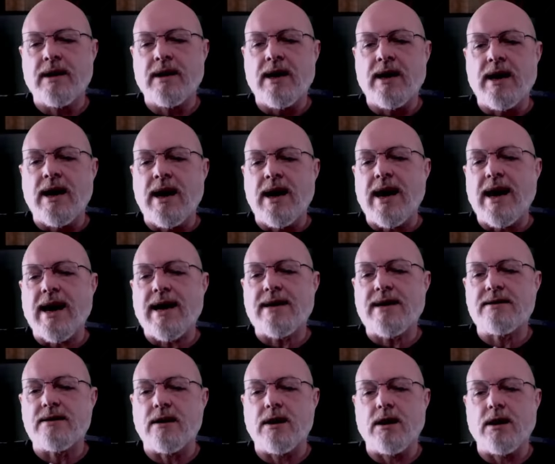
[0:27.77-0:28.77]
has
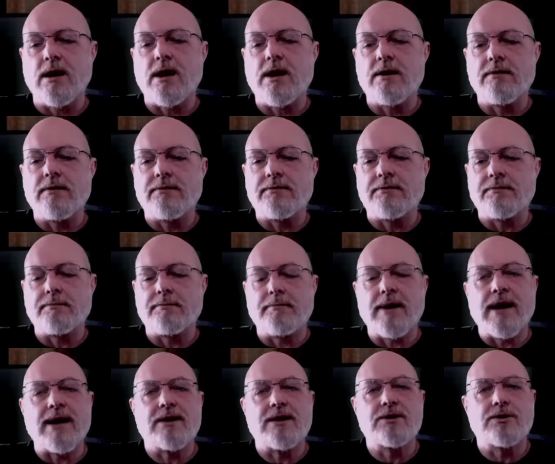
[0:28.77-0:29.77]
a lot of
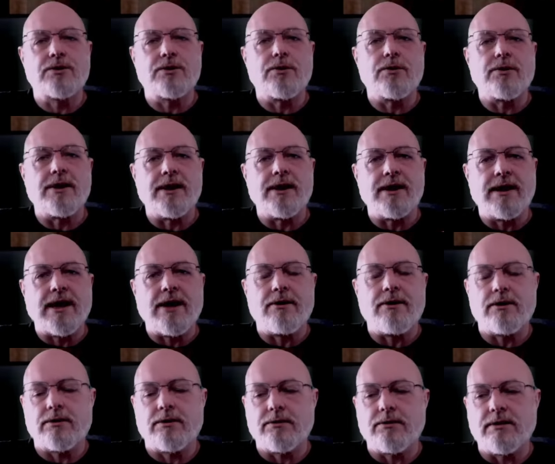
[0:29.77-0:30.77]
backstory,
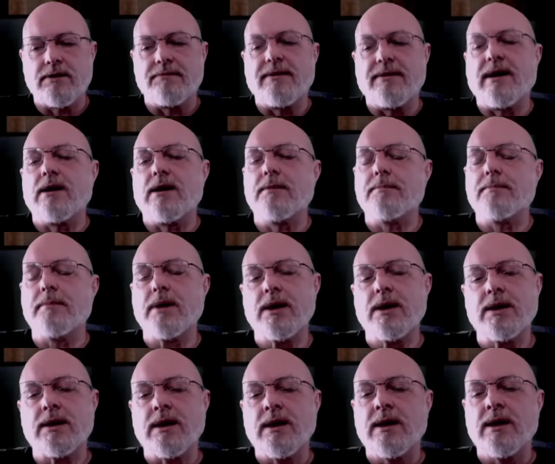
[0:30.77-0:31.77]
character development.
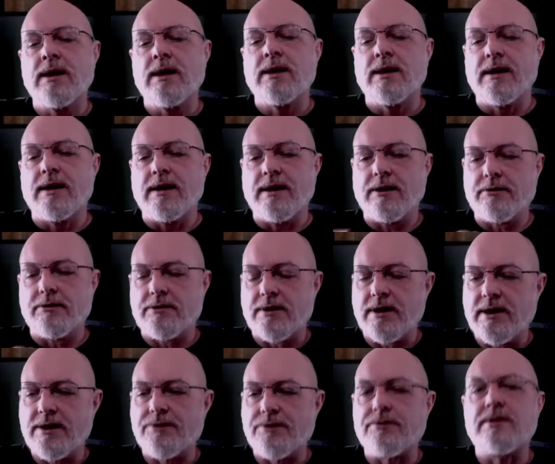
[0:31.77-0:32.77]
There's an
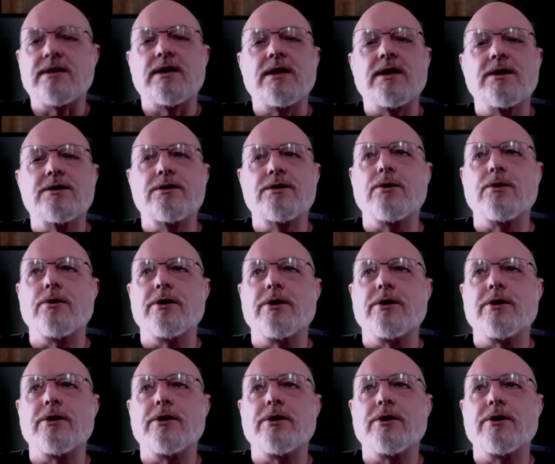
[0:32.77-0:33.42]
interesting story. She